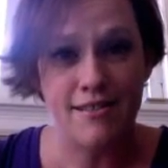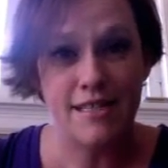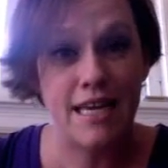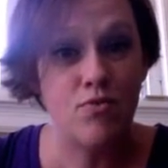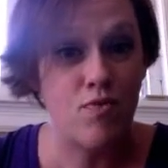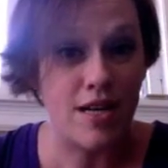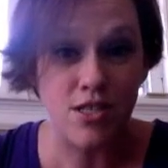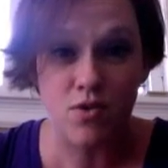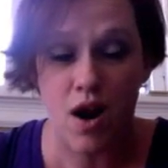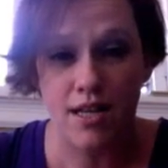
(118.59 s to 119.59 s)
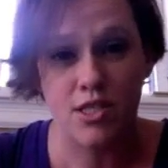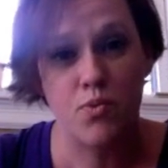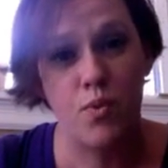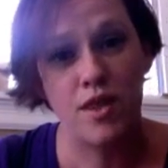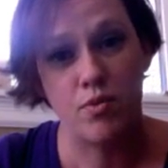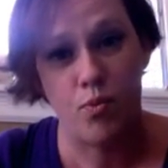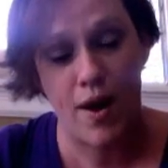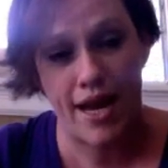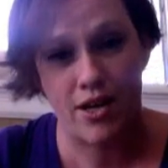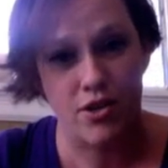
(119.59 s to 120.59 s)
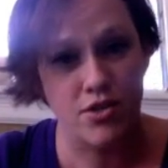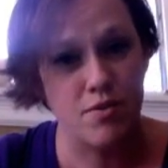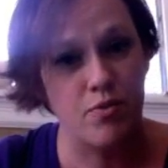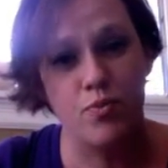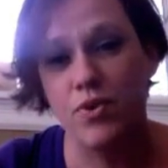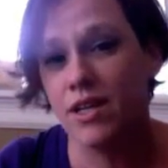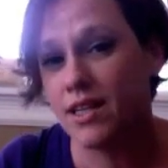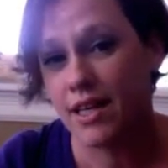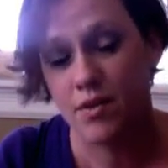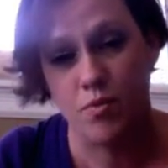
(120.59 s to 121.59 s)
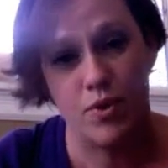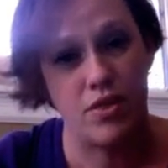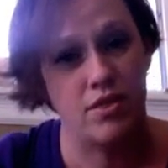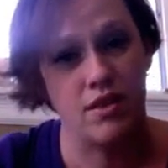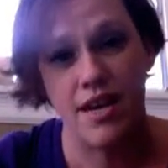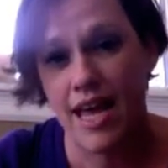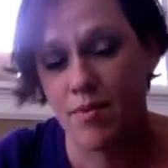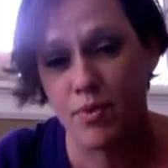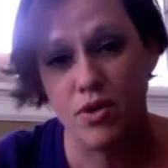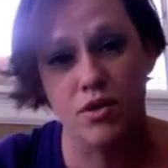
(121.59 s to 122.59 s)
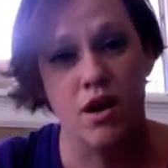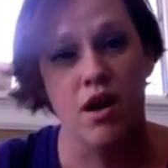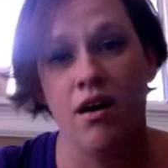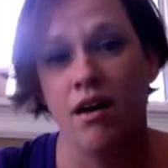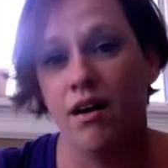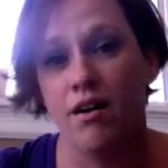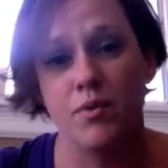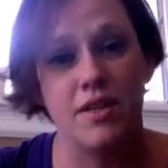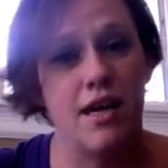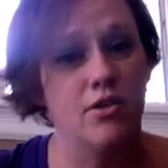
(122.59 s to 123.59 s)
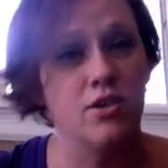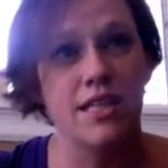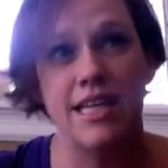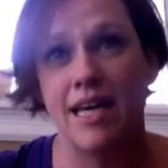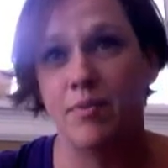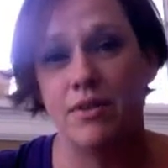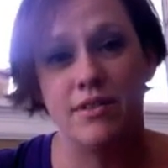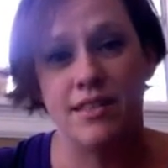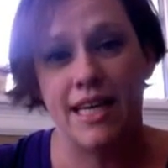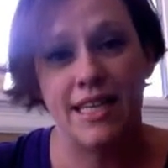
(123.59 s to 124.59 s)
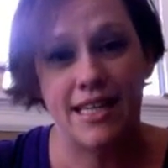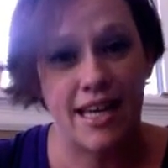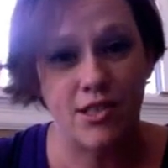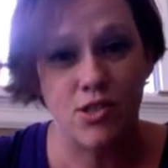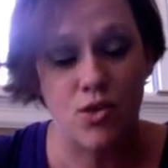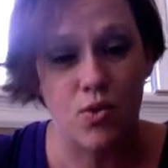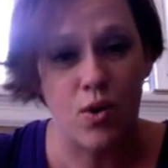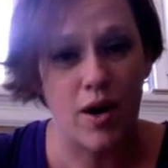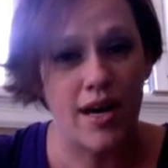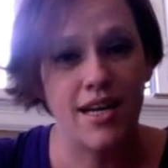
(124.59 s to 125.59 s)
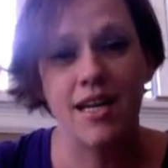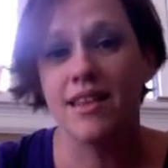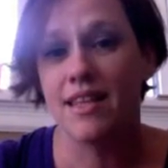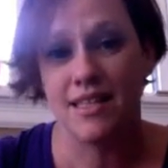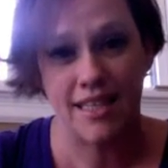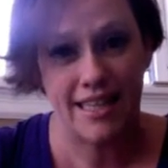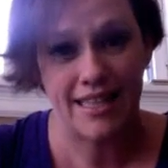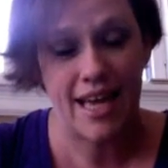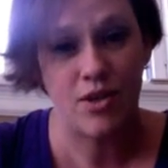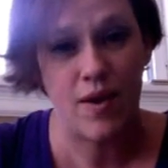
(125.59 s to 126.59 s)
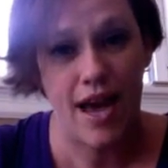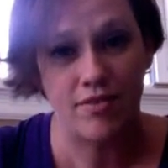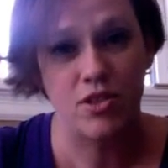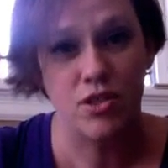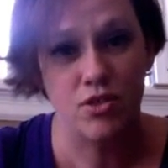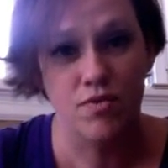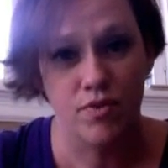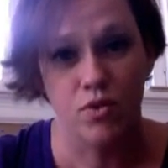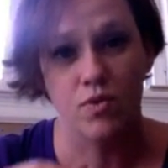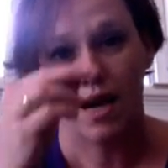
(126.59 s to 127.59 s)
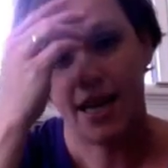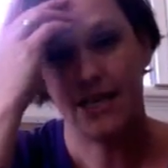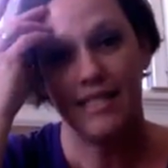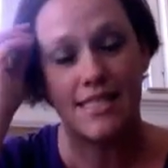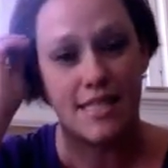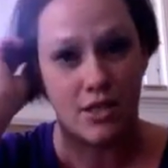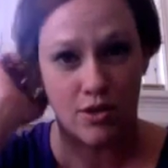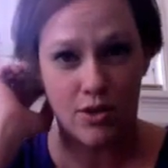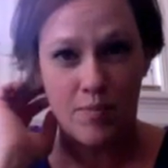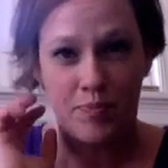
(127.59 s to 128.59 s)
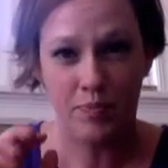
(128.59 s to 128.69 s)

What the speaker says: In restaurants, with waiters, really with the neighbor, with the elderly lady next door, anything like that, you have to use vous and it's singular.